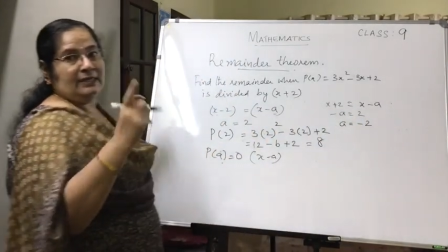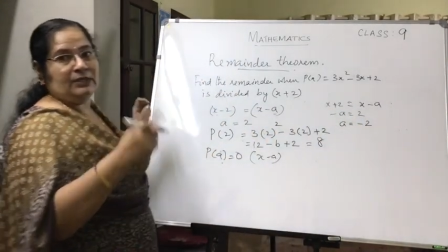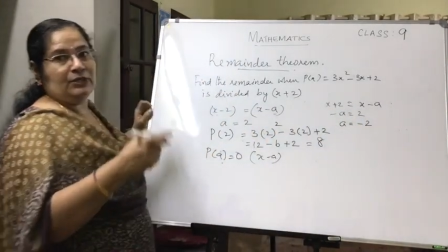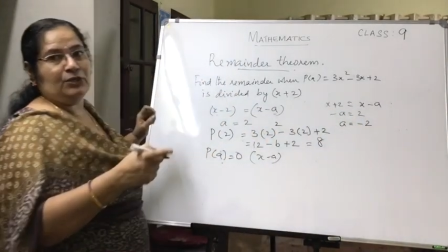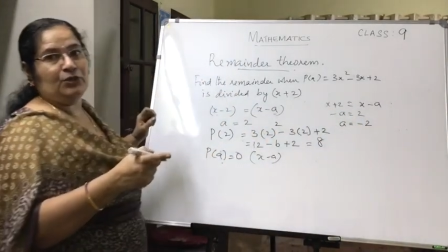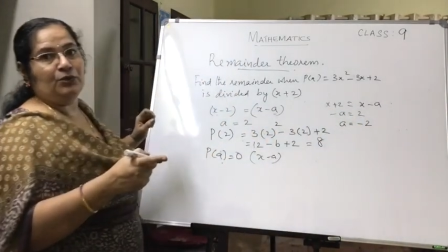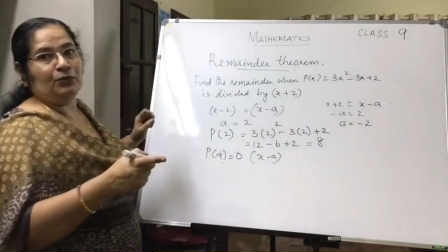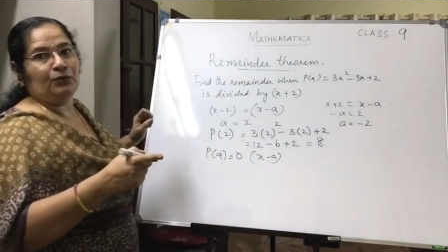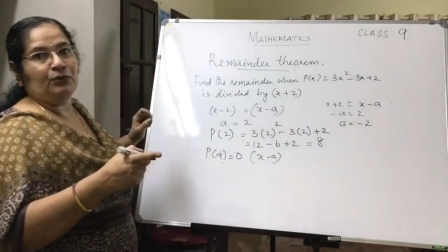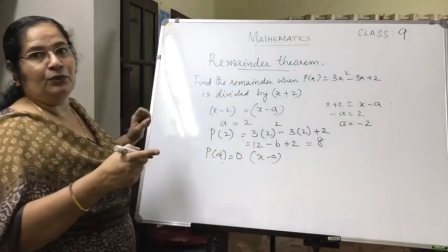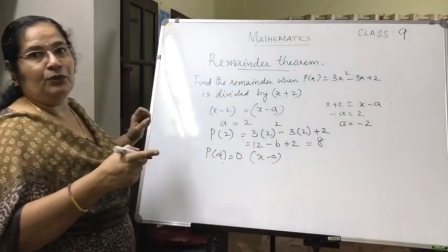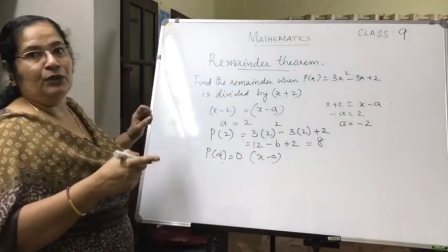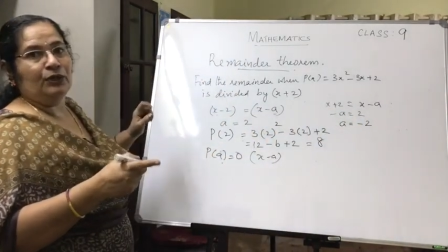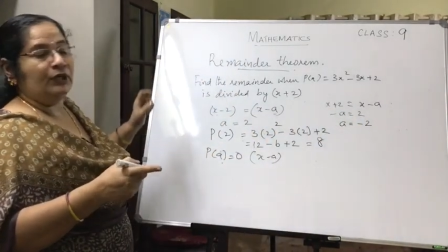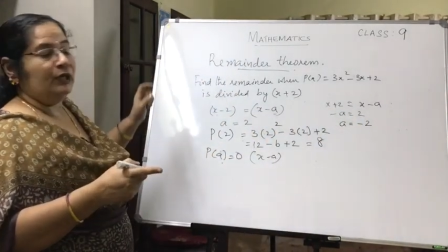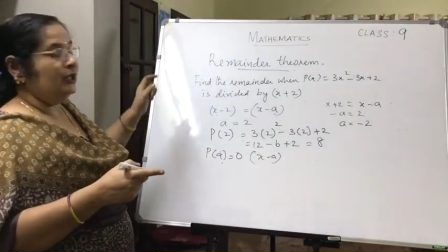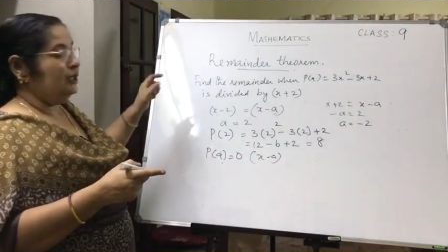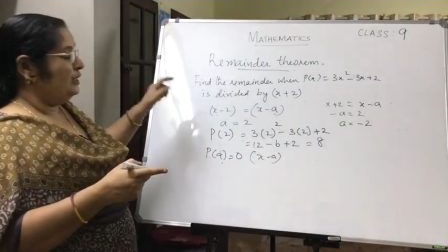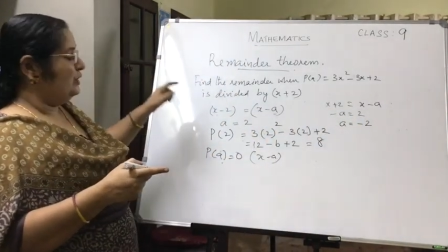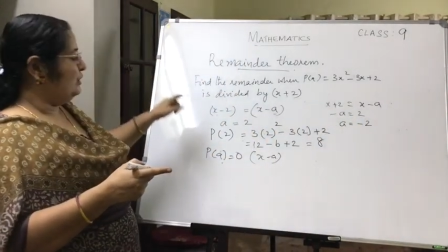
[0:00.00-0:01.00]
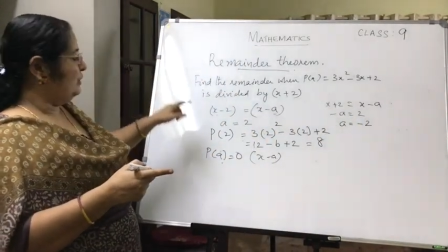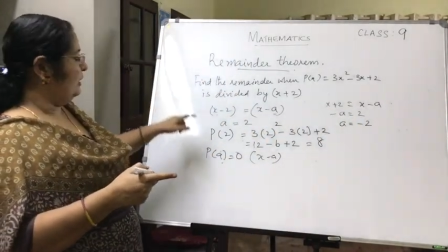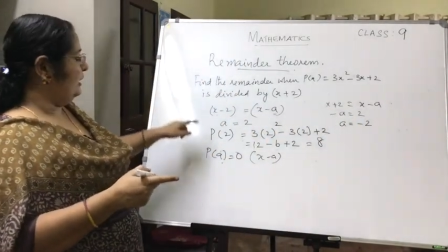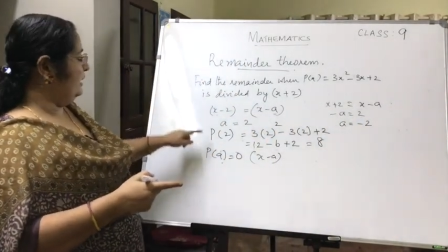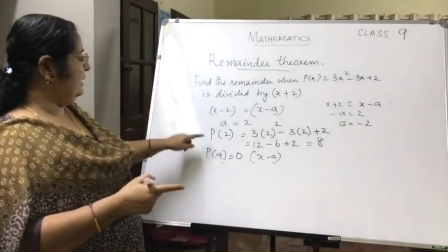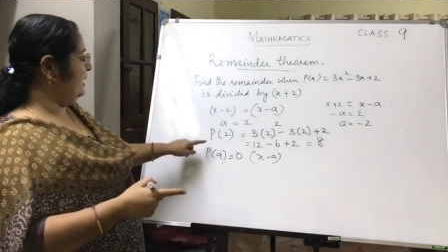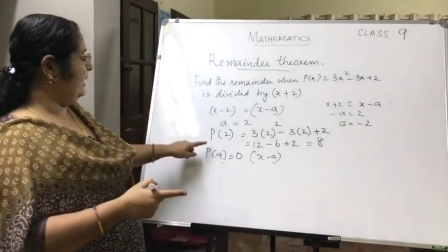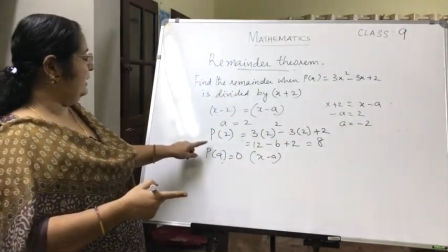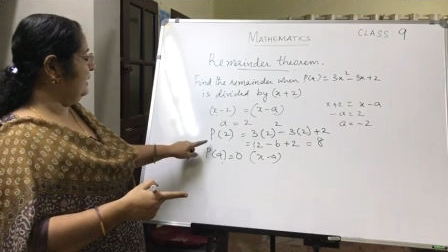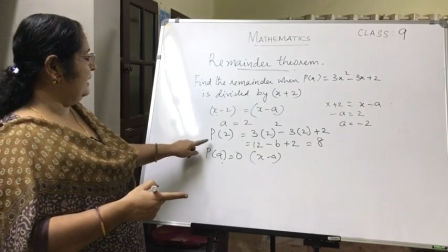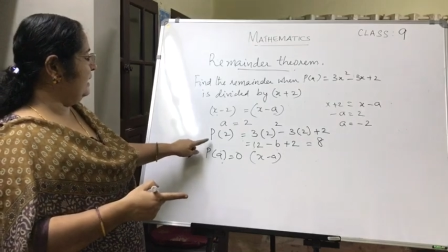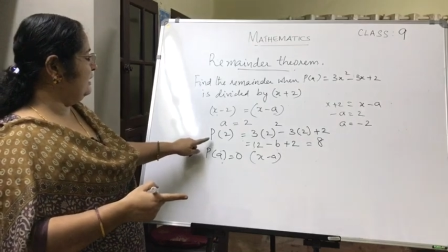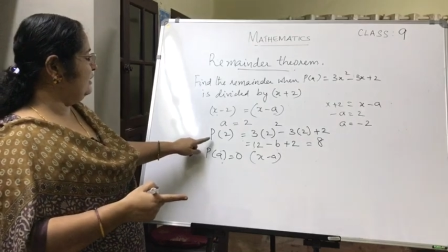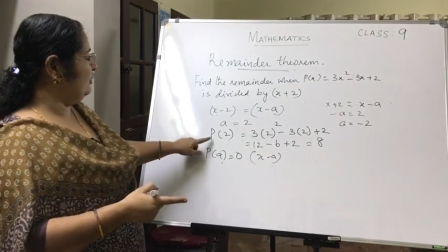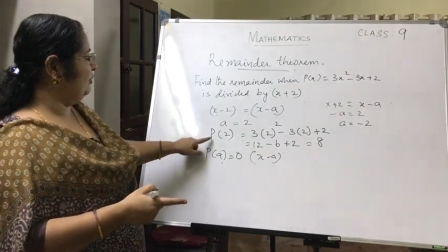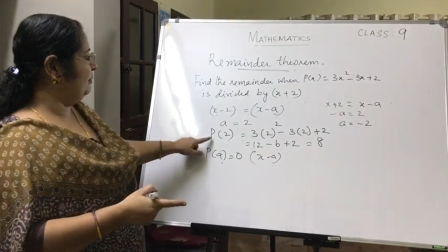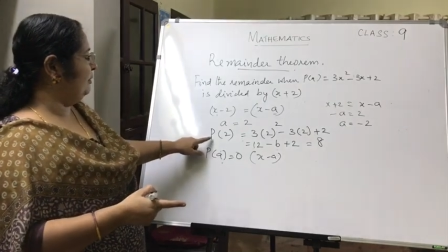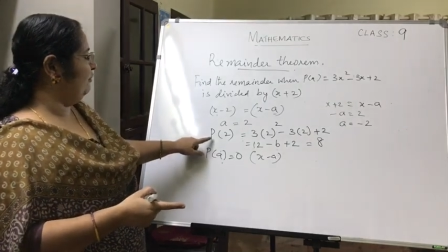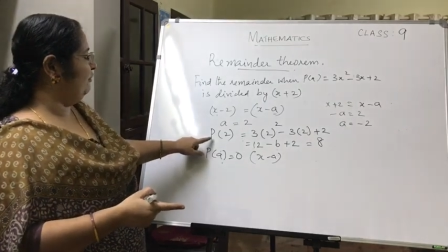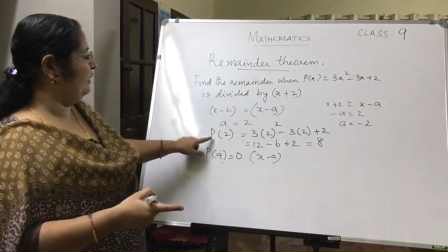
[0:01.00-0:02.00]
2. So in that case, you will
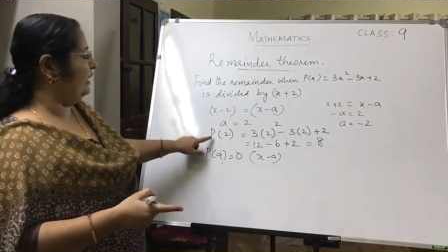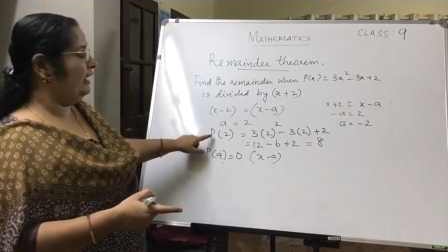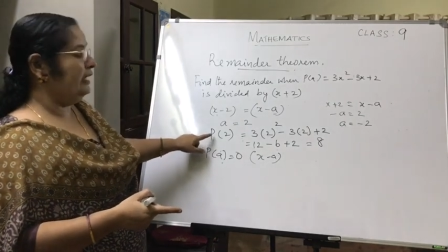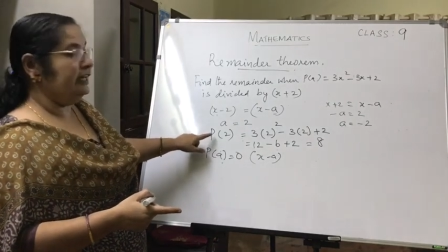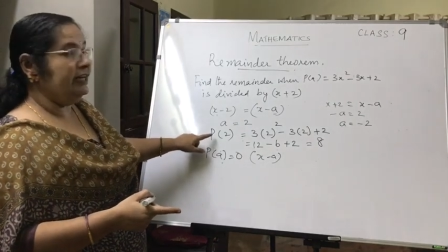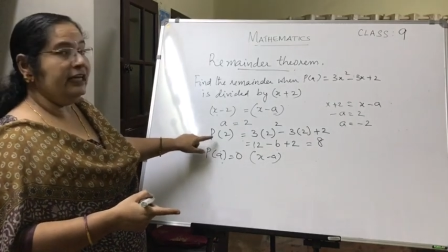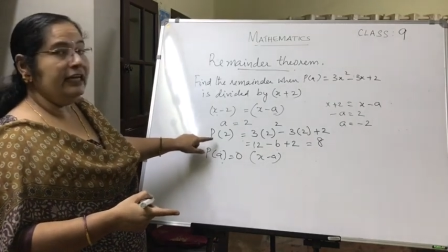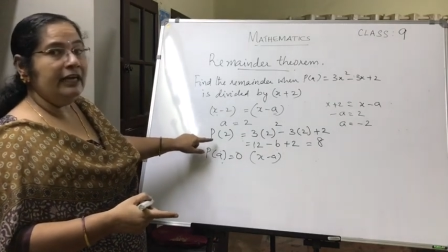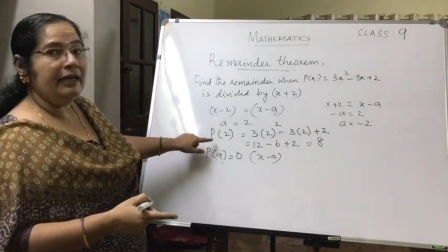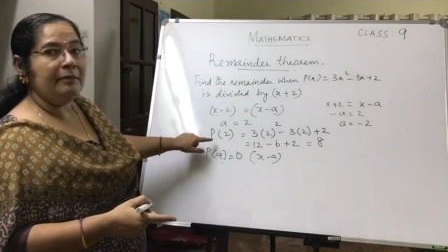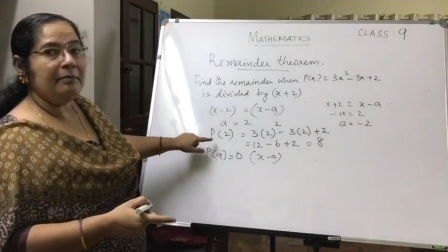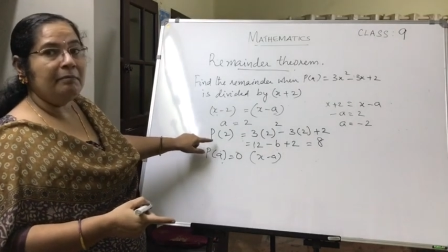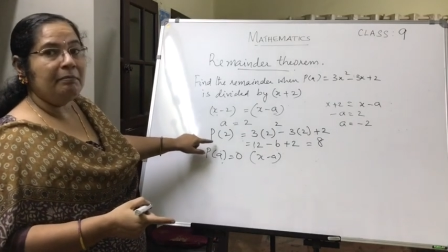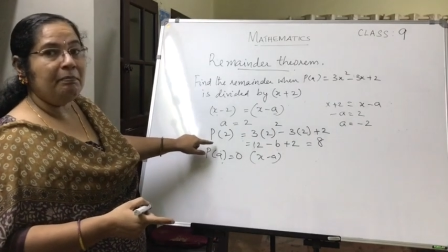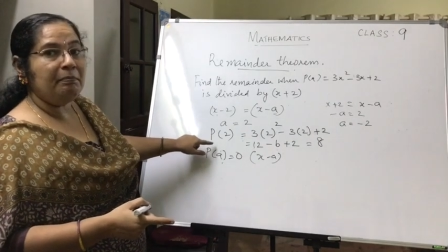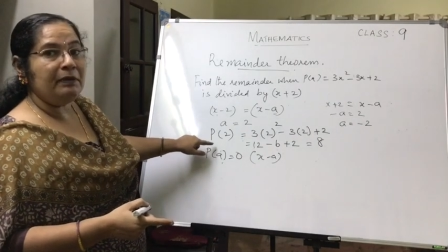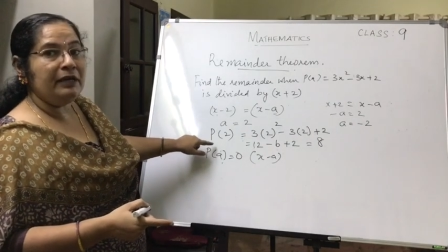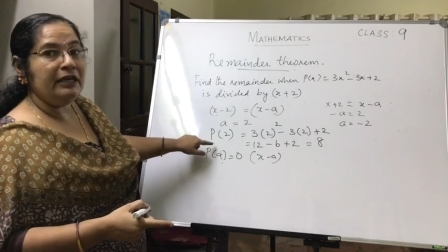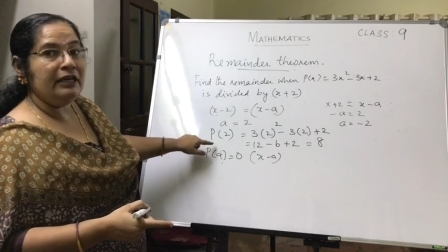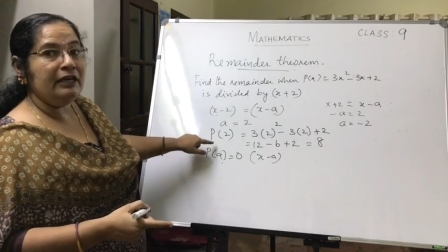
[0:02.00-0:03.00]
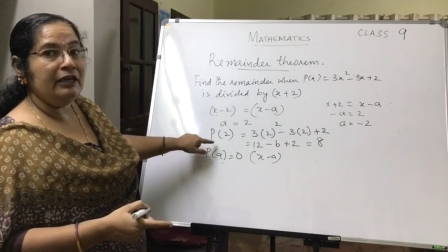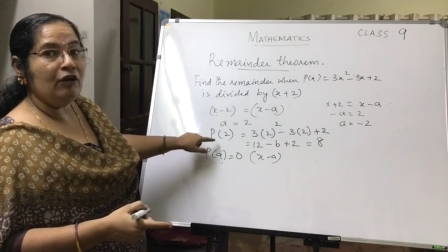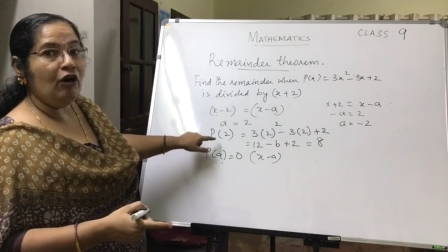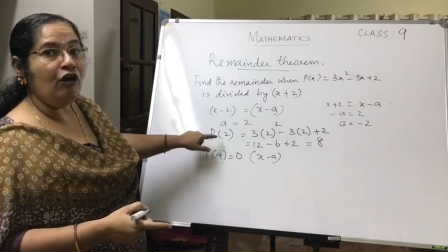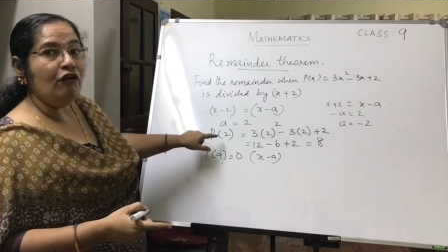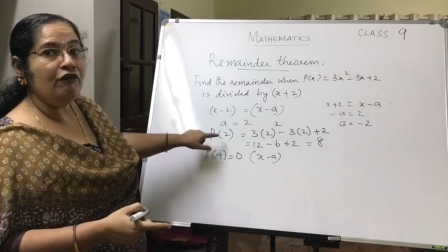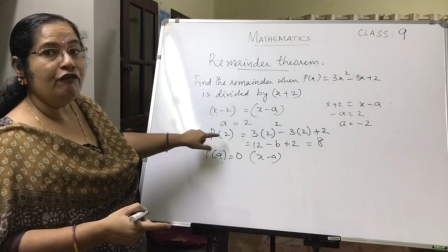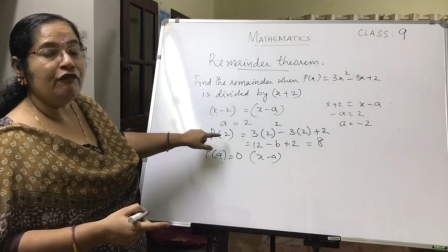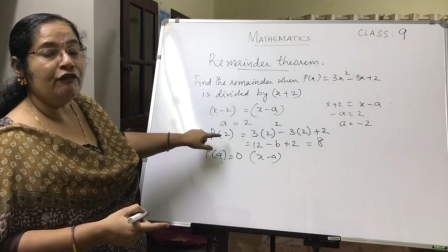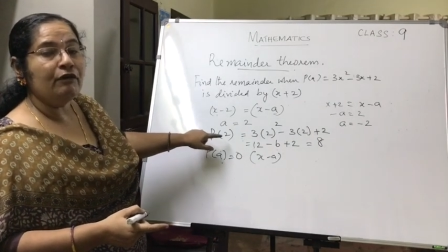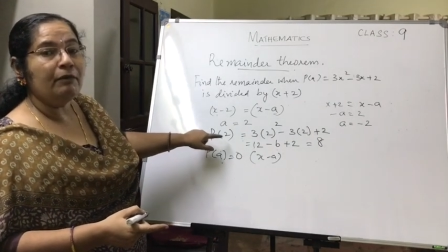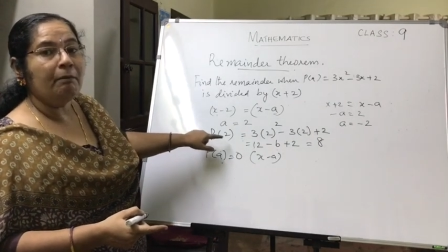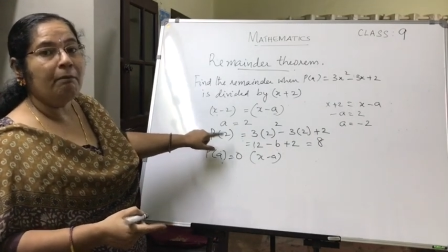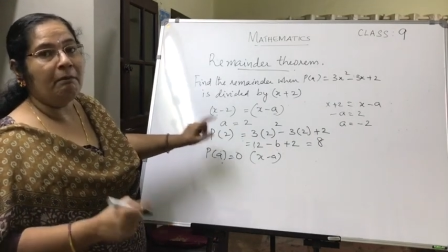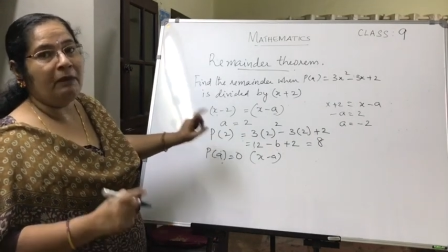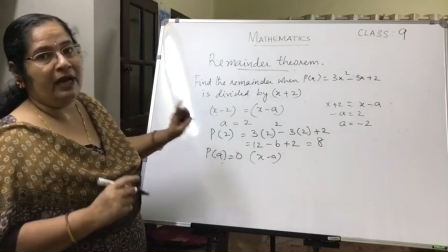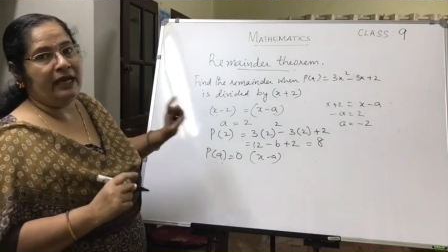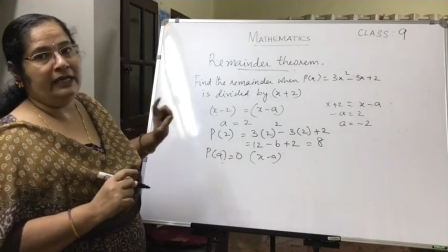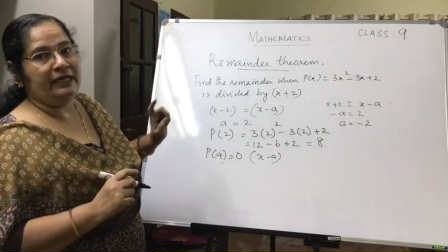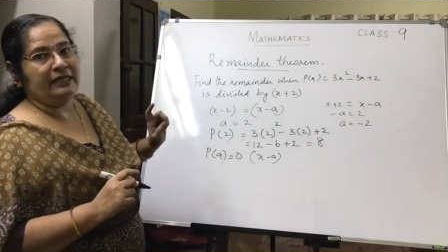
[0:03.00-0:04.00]
be finding p of
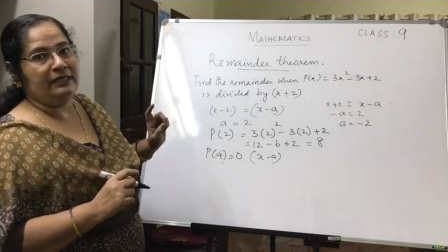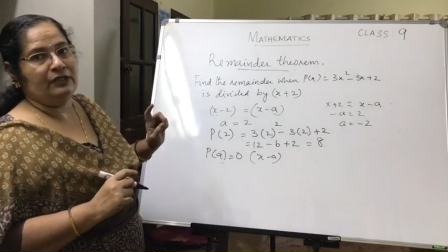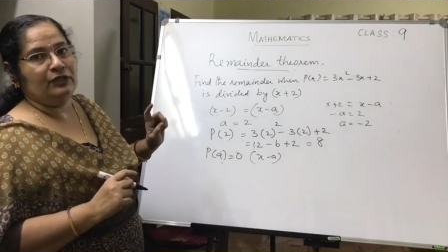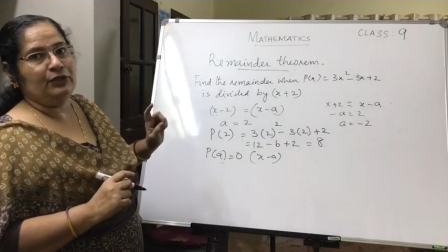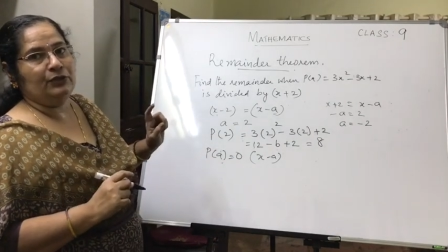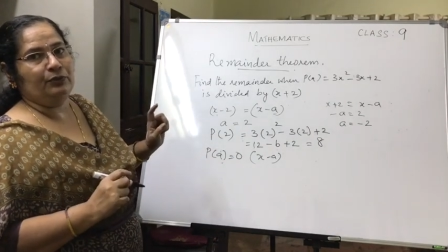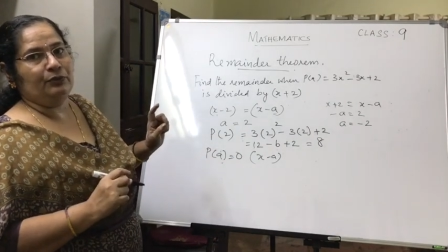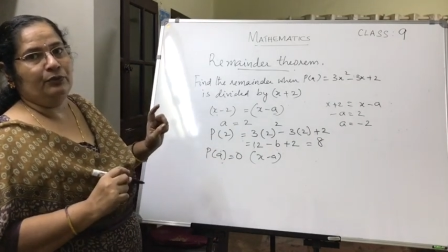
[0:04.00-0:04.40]
minus 2.